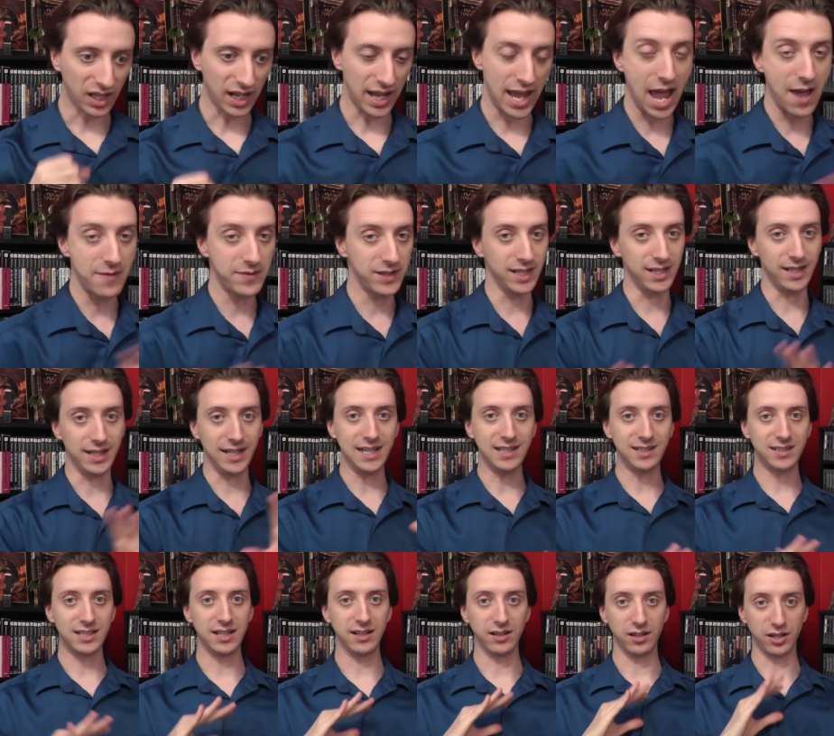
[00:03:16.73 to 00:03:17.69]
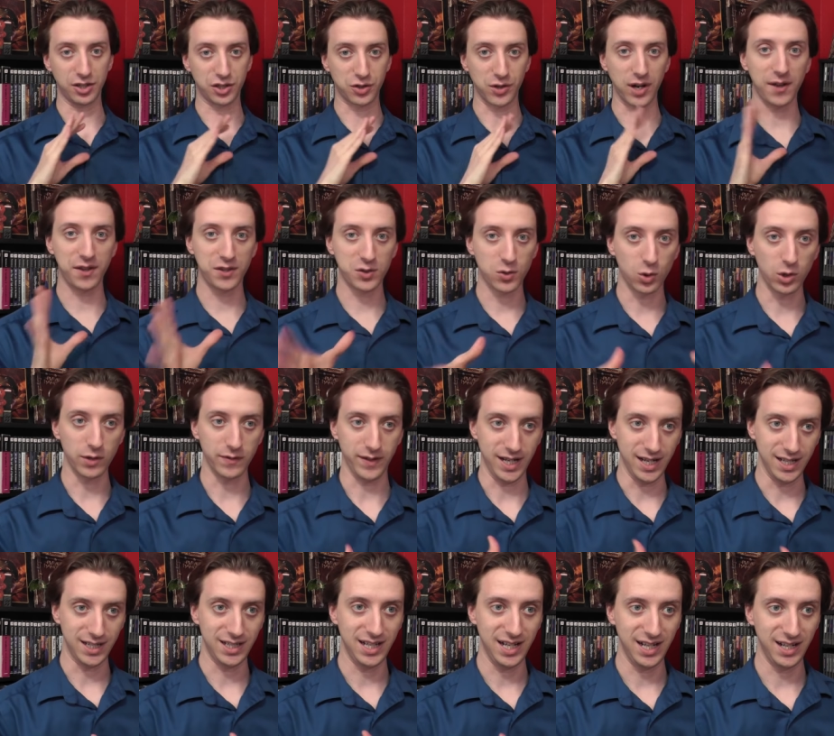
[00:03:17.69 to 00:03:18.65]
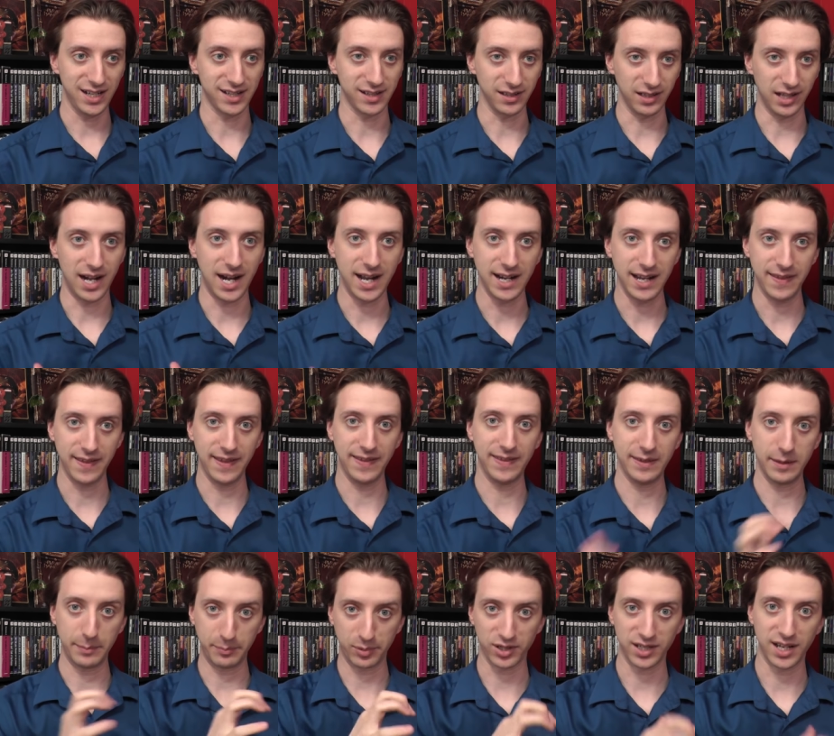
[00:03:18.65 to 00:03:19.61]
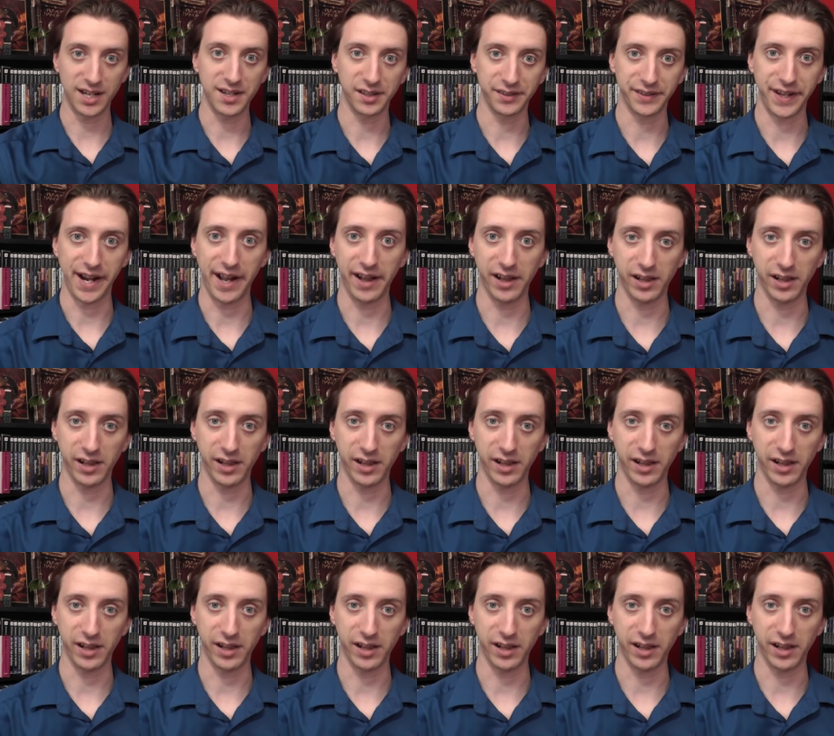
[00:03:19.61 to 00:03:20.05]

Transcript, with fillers: having a strength score of 18 is a lot, and then the percentage